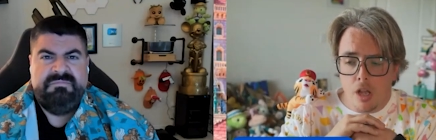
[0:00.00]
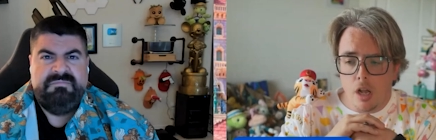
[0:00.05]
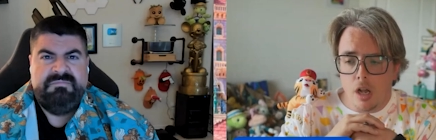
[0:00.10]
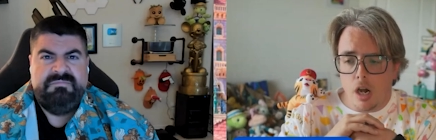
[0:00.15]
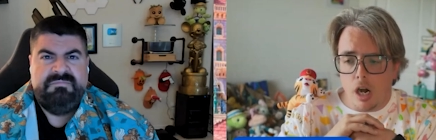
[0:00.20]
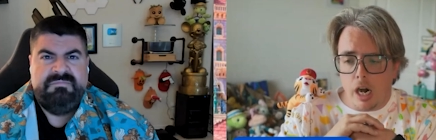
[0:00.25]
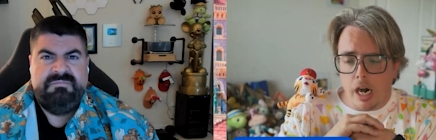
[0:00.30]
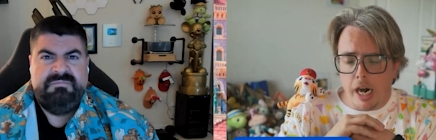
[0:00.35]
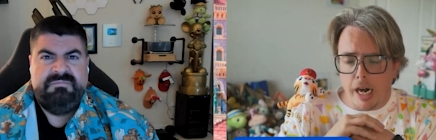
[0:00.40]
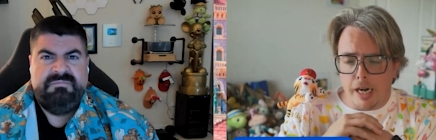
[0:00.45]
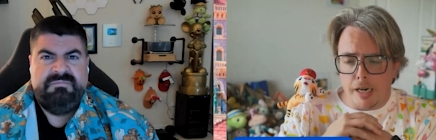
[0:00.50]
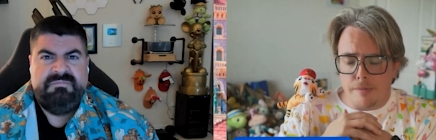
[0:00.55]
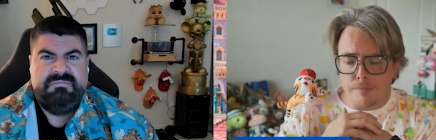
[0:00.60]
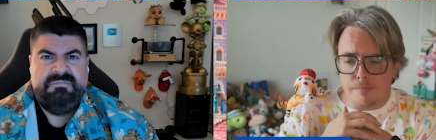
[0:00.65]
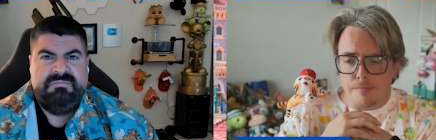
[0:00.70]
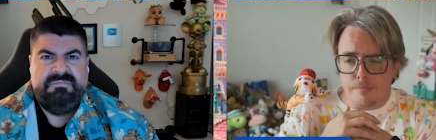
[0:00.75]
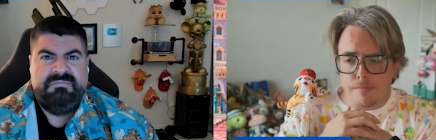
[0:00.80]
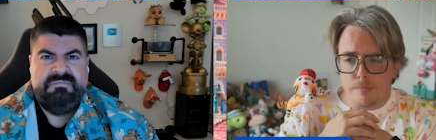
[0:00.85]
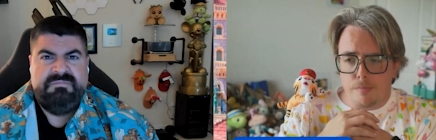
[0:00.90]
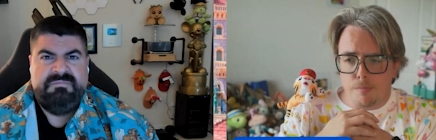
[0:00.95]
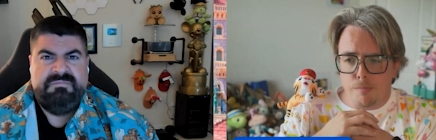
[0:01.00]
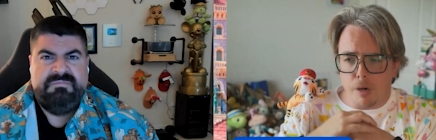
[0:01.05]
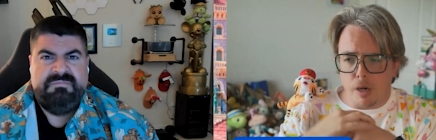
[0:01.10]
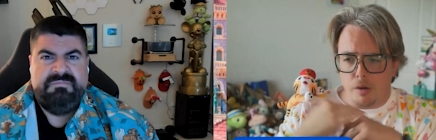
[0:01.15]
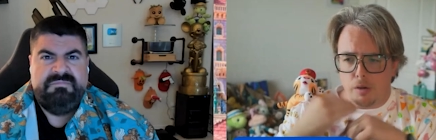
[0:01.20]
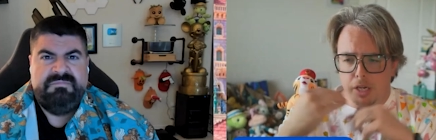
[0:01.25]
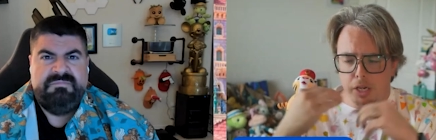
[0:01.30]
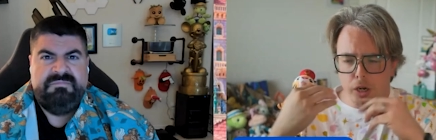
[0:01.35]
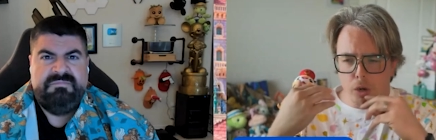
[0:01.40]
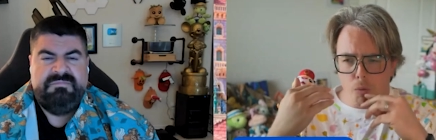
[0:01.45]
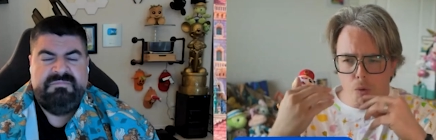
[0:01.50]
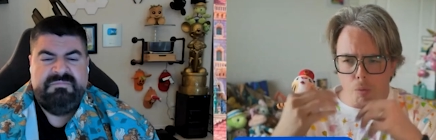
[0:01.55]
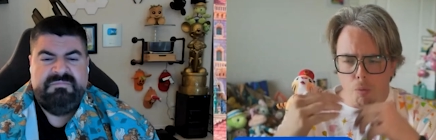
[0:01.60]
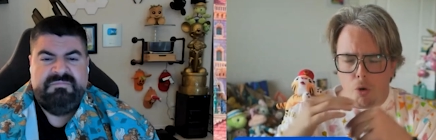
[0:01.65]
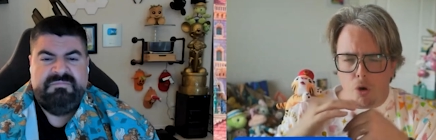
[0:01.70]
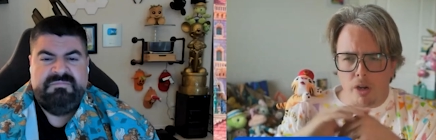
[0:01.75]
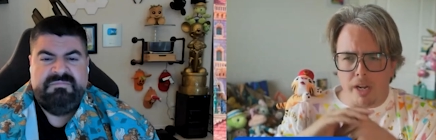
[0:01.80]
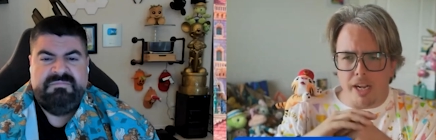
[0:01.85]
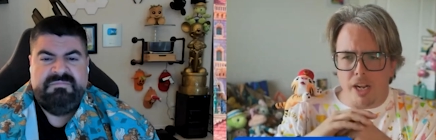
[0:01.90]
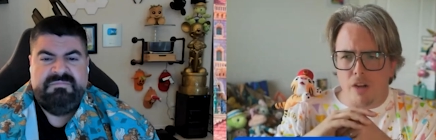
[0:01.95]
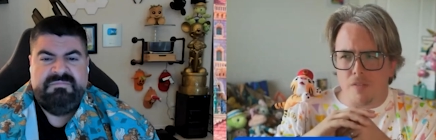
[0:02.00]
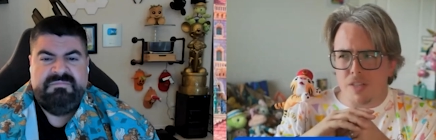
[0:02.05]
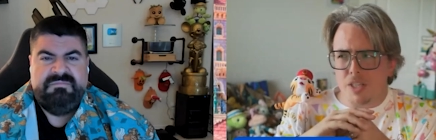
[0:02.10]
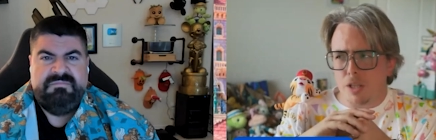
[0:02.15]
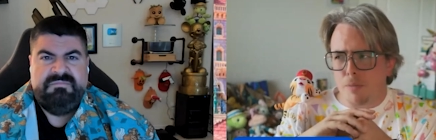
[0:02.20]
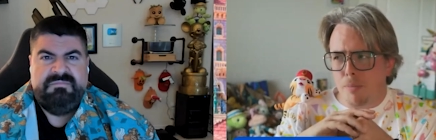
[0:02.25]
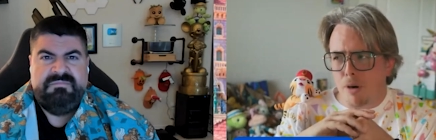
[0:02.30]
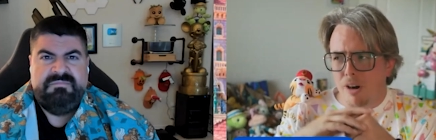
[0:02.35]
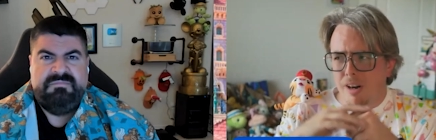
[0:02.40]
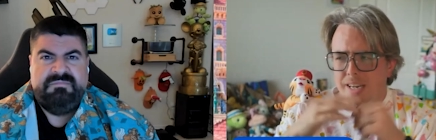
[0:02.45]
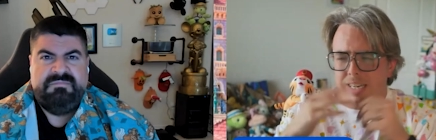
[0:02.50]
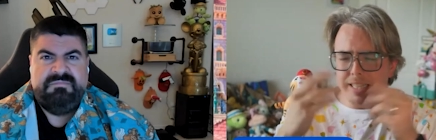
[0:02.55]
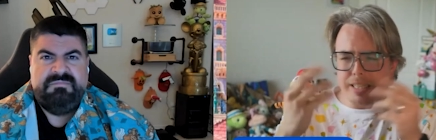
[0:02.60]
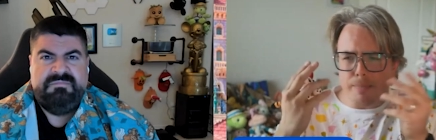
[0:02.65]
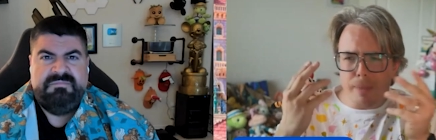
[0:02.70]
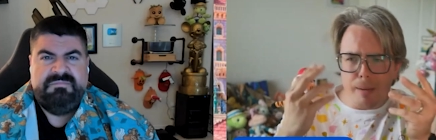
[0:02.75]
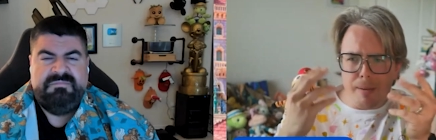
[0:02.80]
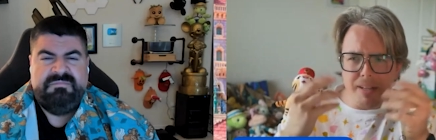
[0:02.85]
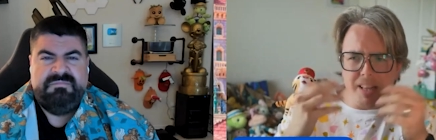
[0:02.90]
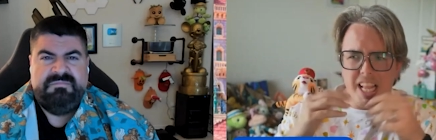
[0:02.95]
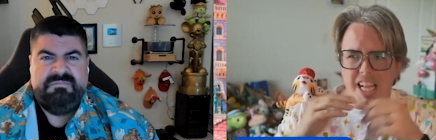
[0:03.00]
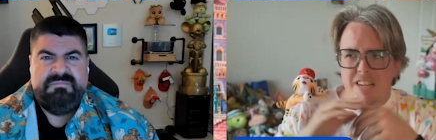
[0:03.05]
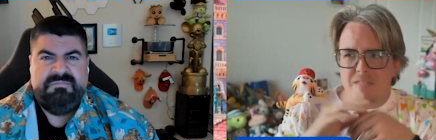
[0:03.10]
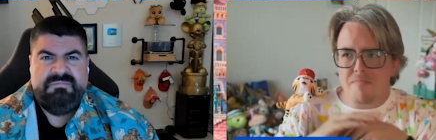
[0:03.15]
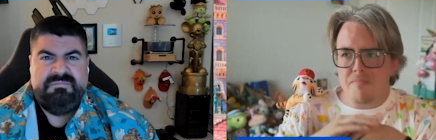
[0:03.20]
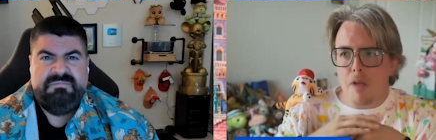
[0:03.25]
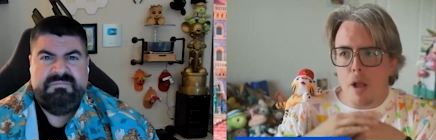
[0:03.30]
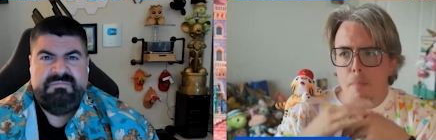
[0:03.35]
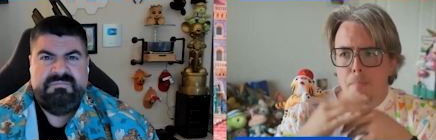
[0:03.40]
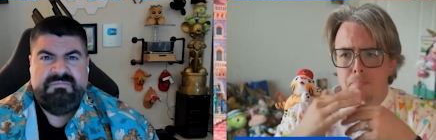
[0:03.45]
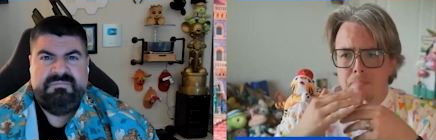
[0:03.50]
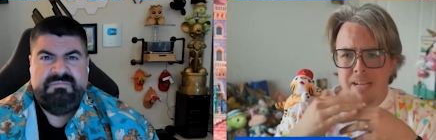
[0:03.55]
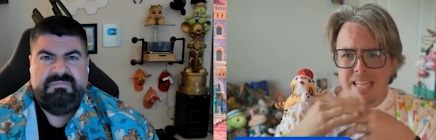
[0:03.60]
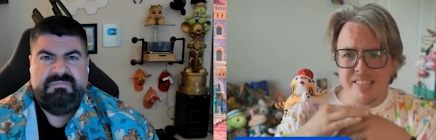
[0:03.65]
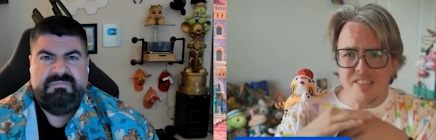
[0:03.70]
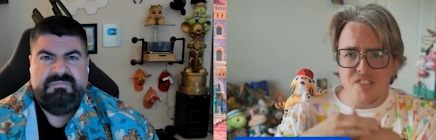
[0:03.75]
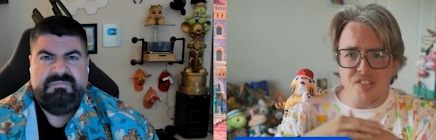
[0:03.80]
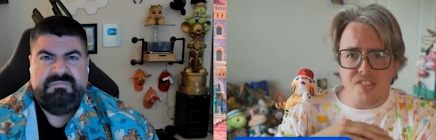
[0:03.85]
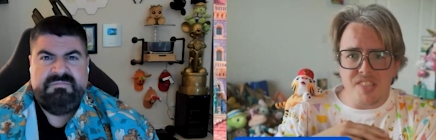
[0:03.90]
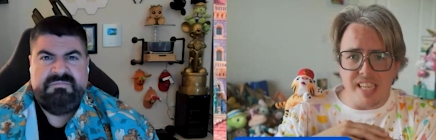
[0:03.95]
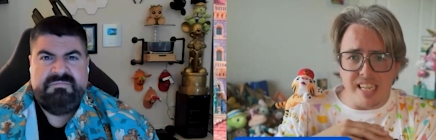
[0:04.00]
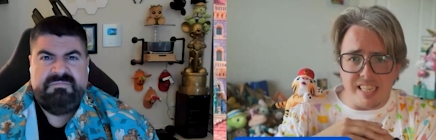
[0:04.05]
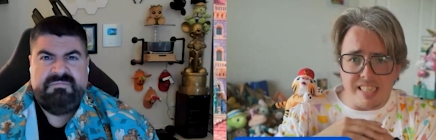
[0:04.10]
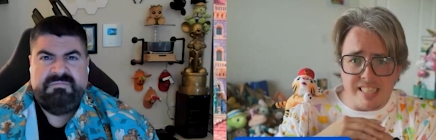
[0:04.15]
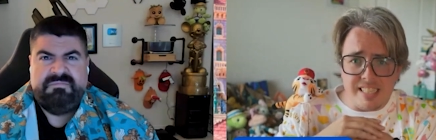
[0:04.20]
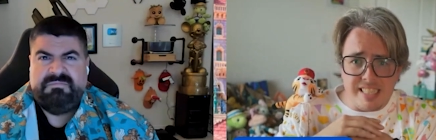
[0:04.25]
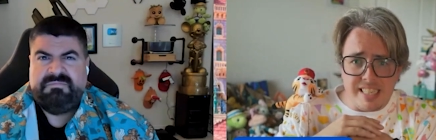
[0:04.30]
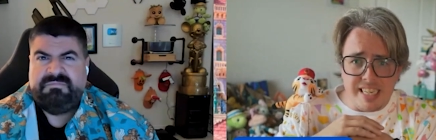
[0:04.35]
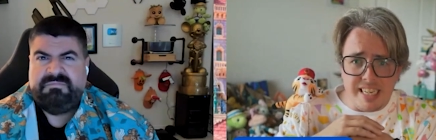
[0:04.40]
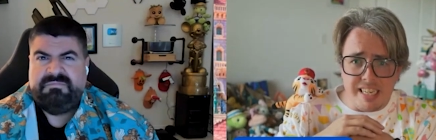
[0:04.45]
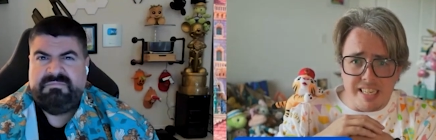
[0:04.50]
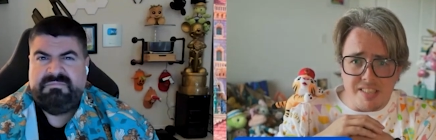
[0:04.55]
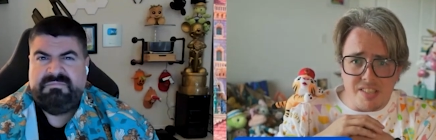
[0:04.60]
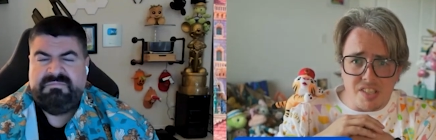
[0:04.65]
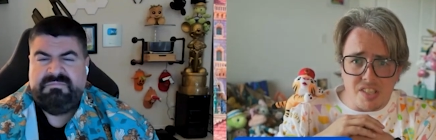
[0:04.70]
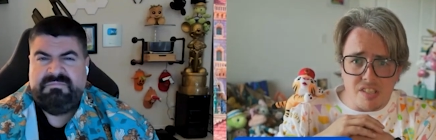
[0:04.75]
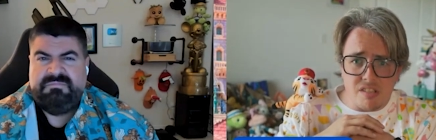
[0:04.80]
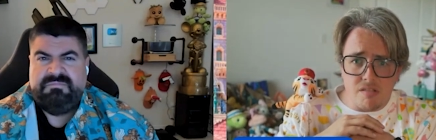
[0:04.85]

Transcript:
Speaker 1: But you know, we're walking over to the park and it's maybe like mid 60s